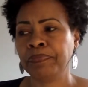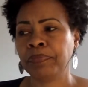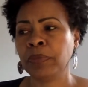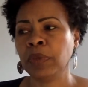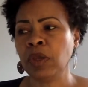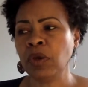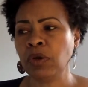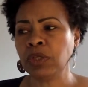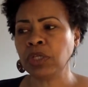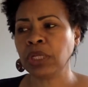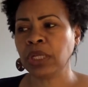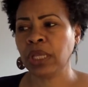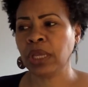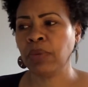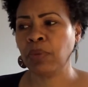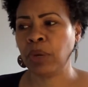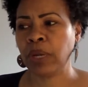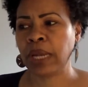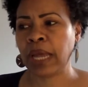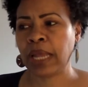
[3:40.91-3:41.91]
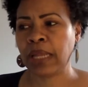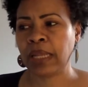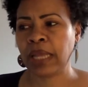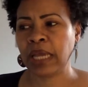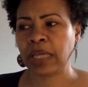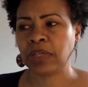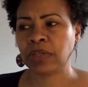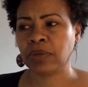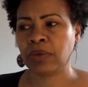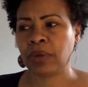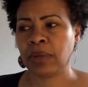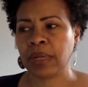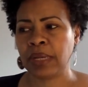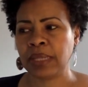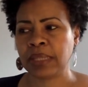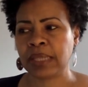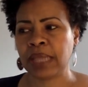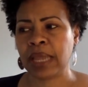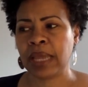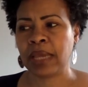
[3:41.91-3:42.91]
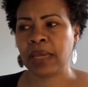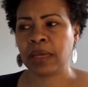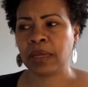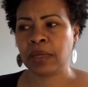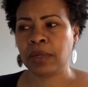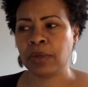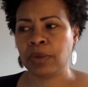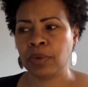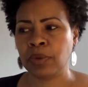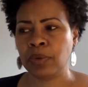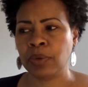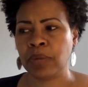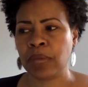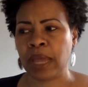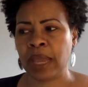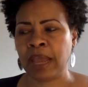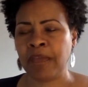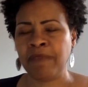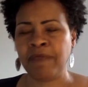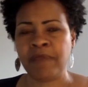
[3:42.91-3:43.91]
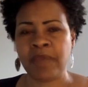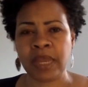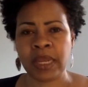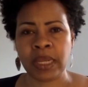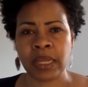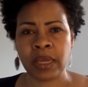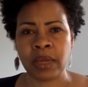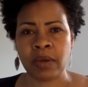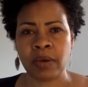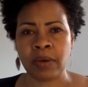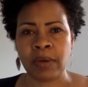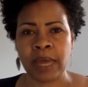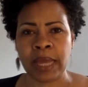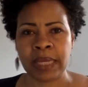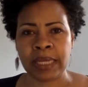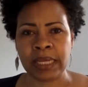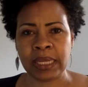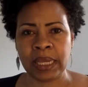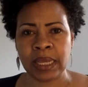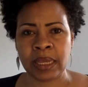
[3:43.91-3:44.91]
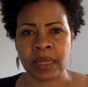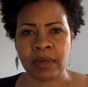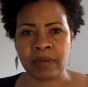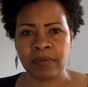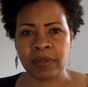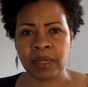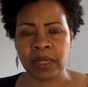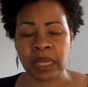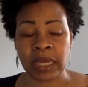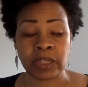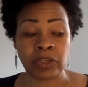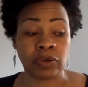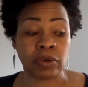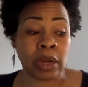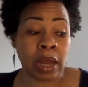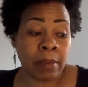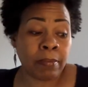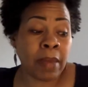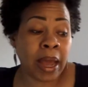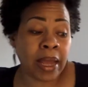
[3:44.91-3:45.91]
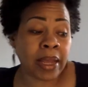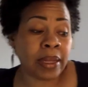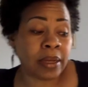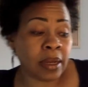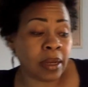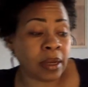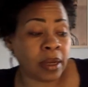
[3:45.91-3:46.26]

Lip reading: Usually when I lecture on this, I include a video at the end of the lecture, and I might